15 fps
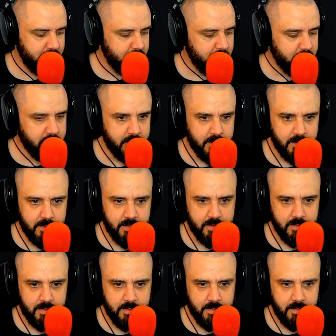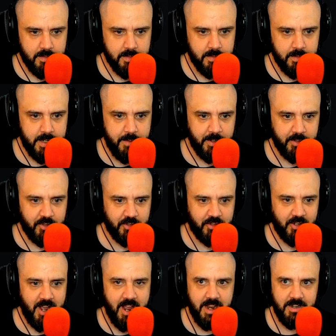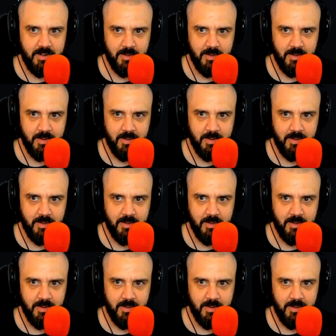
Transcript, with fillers: Yep, no fingerprints here. Give us a sign.